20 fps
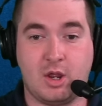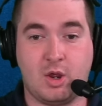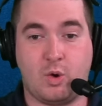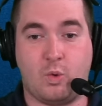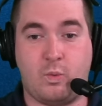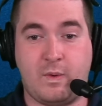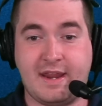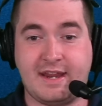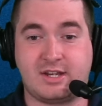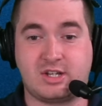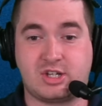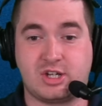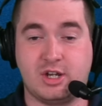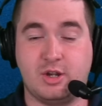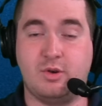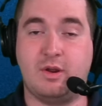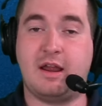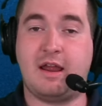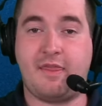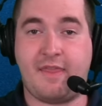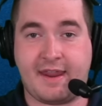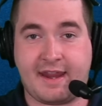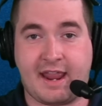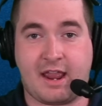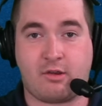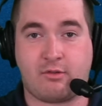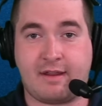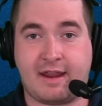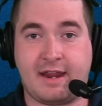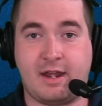Week two, they got
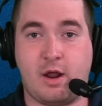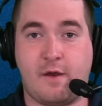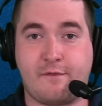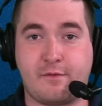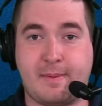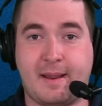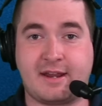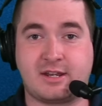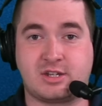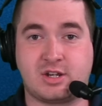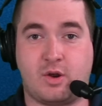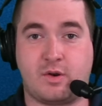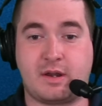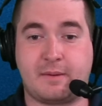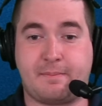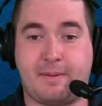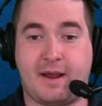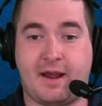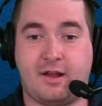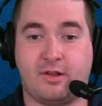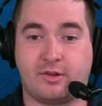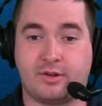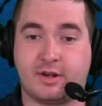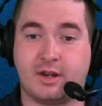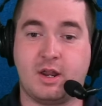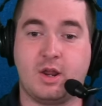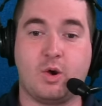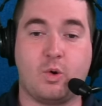ran over by Tony Pollard.